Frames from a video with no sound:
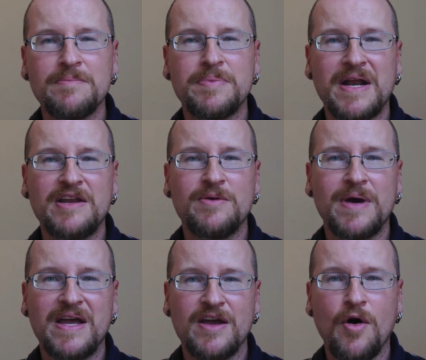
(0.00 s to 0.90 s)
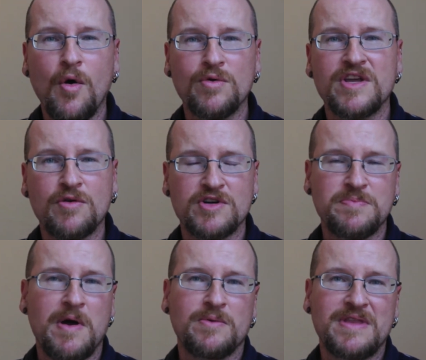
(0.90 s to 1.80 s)
But anyway, only
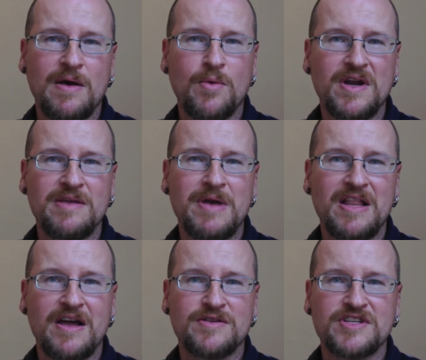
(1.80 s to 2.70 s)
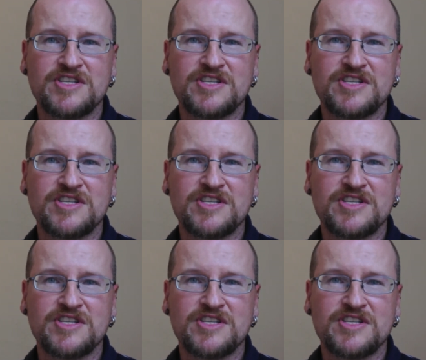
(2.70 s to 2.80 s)
correspond with that one email address,